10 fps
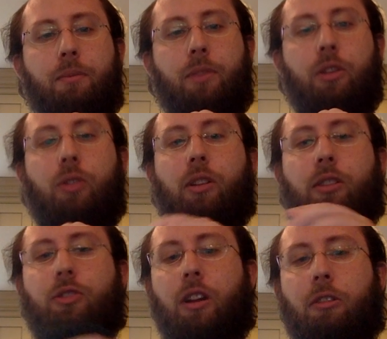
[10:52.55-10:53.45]
using to
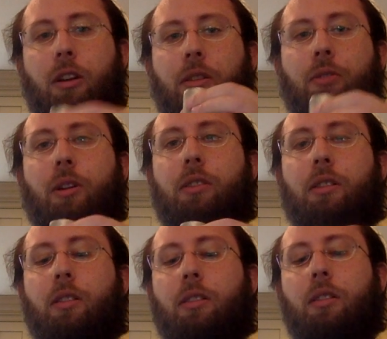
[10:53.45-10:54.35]
generate this
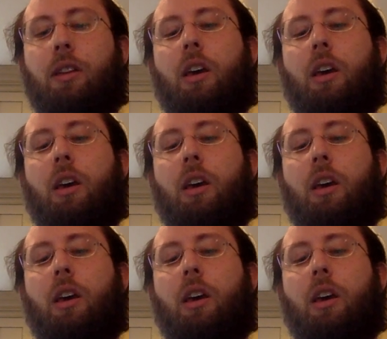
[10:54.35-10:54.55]
resonance.